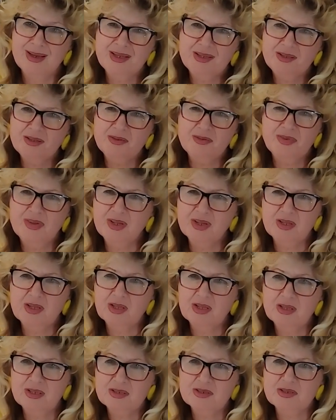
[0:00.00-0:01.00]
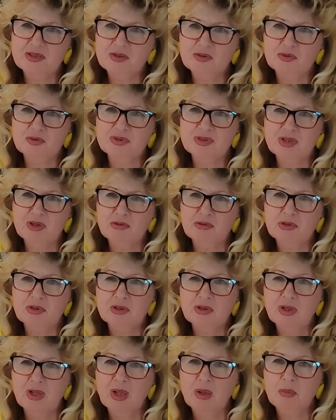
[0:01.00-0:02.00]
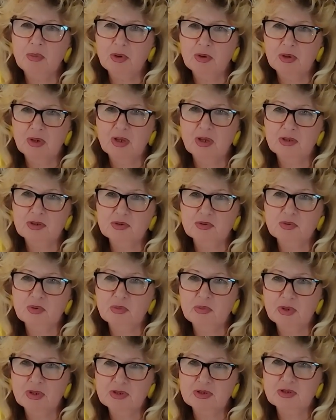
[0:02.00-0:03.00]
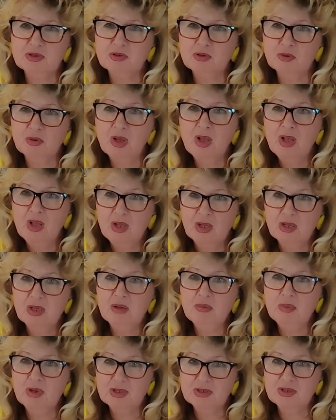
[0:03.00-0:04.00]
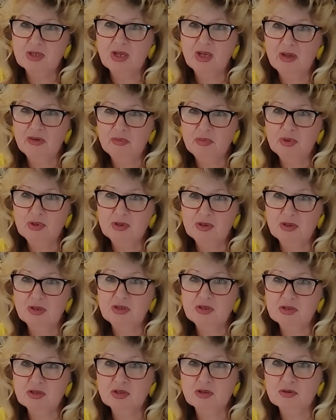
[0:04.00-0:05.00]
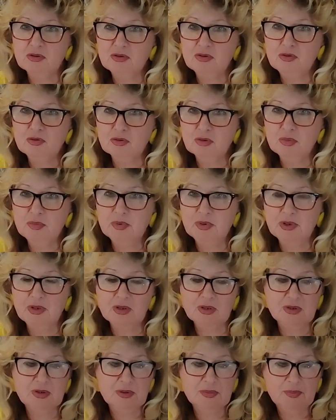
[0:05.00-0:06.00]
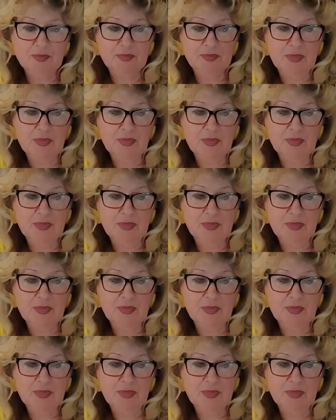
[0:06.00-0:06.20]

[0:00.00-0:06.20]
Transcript: I don't think he is into South American women, so he must have been Eastern European.